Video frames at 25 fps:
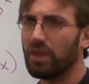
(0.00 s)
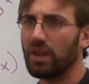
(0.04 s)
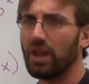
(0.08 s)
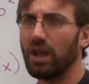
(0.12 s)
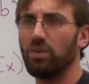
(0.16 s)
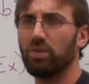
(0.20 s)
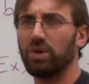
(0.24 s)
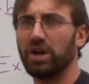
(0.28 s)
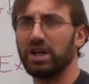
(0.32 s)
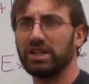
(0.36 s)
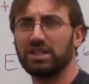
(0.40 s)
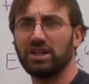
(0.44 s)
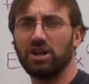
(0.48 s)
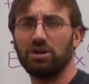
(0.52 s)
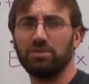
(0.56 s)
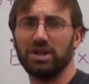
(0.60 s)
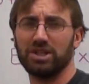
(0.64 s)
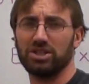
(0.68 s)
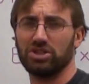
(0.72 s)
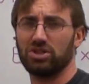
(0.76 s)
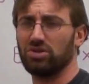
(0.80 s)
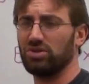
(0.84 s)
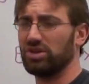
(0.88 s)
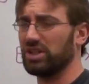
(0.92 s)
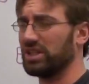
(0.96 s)
And what I tell my
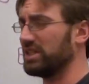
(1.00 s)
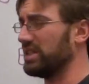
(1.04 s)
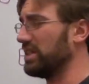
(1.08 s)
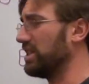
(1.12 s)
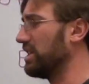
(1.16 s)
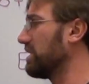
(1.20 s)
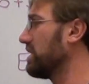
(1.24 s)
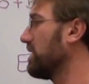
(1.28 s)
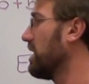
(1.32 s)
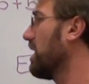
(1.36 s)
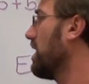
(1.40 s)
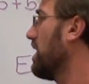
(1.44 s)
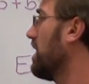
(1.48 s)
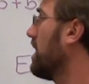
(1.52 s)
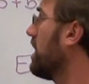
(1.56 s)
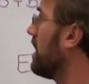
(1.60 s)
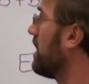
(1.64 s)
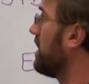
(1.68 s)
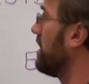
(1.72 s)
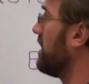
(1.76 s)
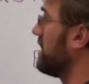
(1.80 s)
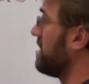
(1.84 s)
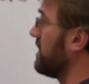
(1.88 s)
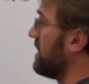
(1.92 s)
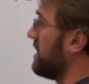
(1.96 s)
students is,
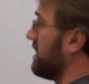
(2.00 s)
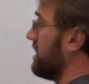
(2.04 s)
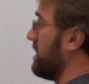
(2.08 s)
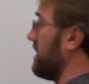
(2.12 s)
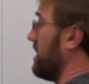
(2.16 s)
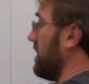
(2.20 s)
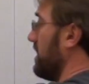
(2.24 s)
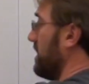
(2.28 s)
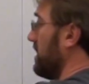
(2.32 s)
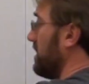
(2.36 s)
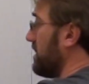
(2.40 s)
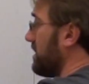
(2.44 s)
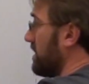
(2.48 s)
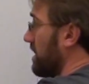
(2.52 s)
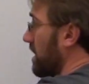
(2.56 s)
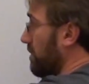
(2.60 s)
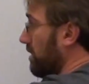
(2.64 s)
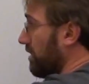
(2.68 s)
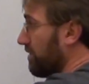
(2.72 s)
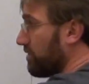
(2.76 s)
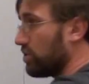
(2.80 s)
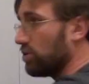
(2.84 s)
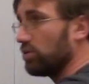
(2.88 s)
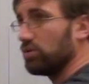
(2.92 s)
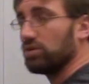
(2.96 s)
this is the
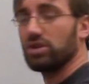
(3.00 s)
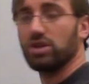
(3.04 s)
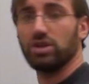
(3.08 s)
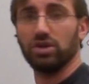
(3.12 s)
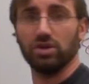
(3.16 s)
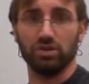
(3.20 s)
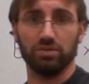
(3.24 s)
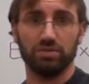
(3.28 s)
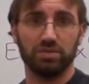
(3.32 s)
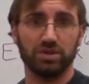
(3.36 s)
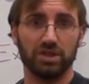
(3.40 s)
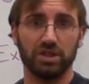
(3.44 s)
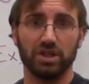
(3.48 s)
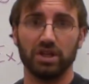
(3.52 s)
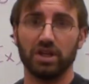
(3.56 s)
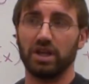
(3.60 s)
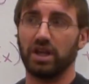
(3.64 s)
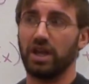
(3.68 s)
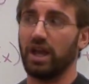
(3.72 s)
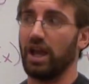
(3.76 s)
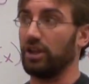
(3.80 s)
sum of two cubes.